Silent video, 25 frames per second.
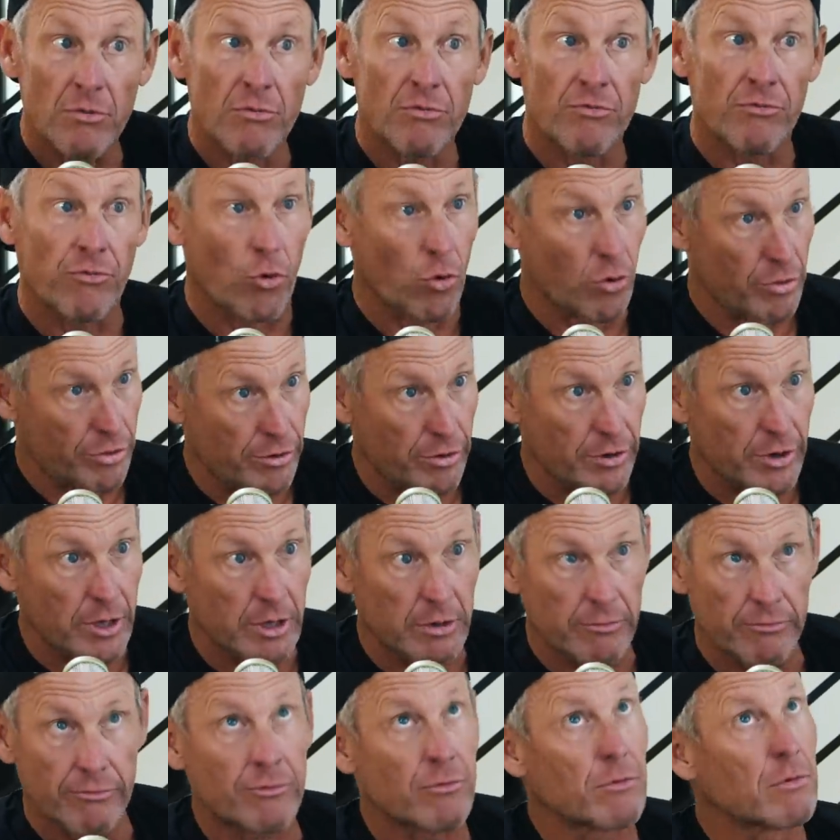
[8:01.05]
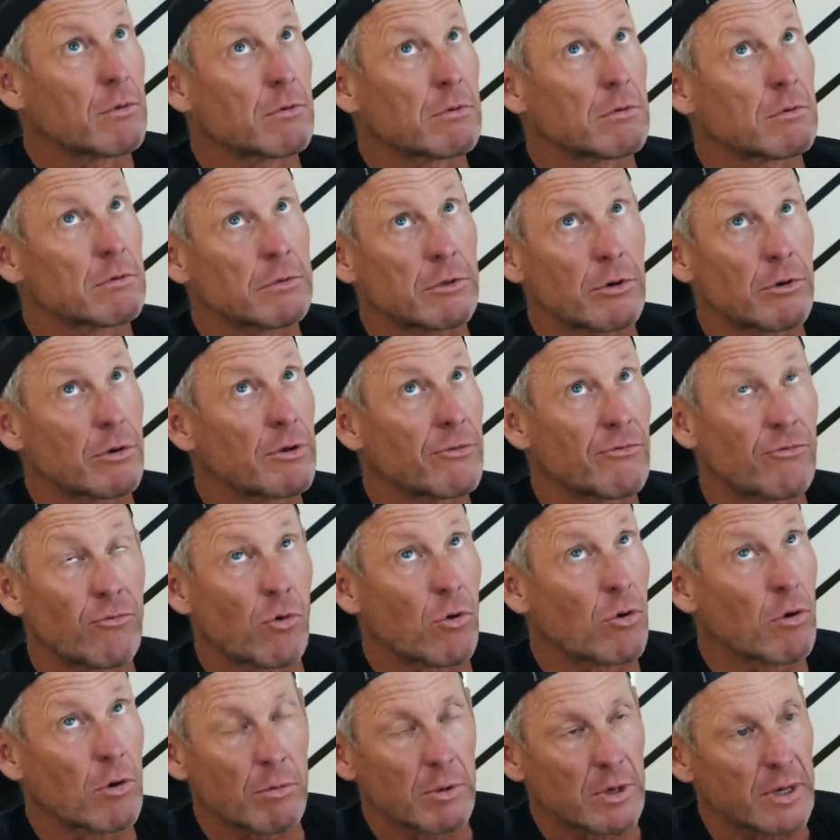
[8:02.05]
430 and
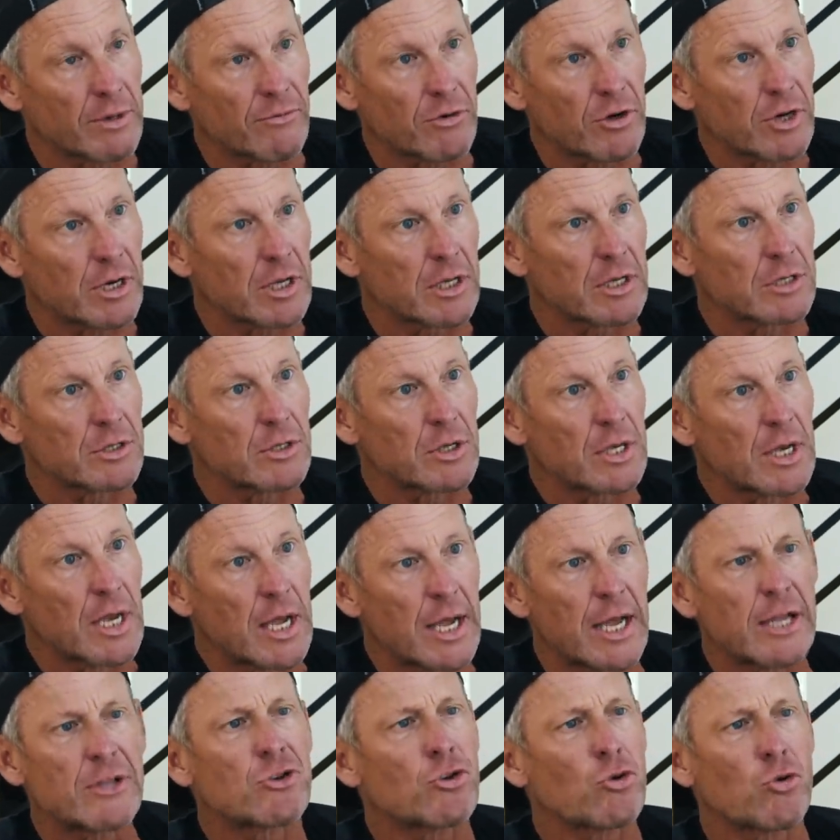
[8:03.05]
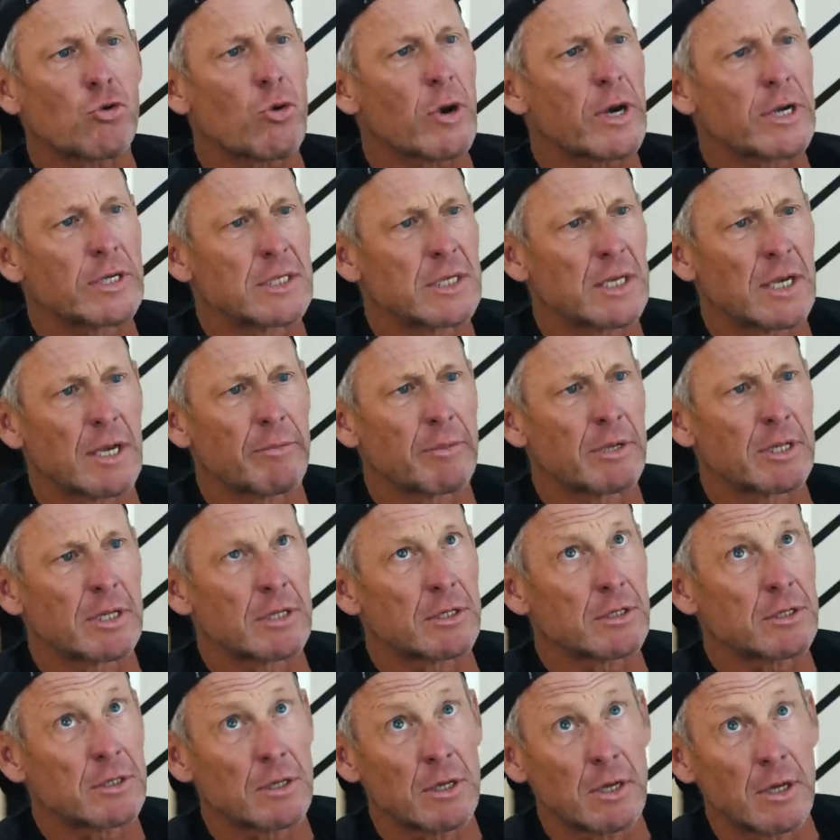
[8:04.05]
434 or whatever yeah, it is crazy. it's crazy i mean
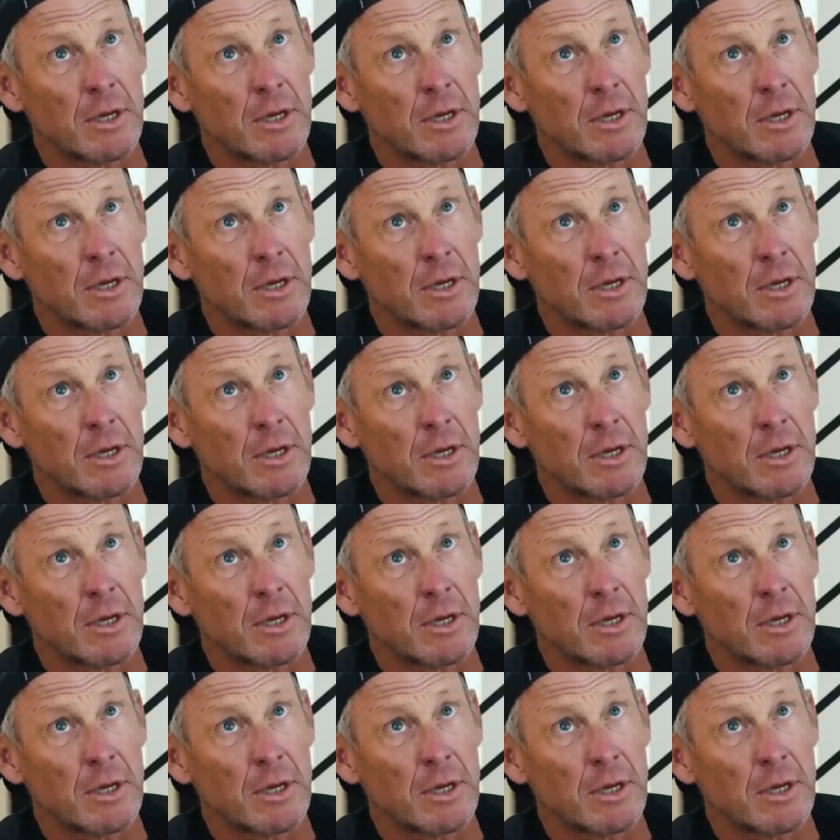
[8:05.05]
it'd be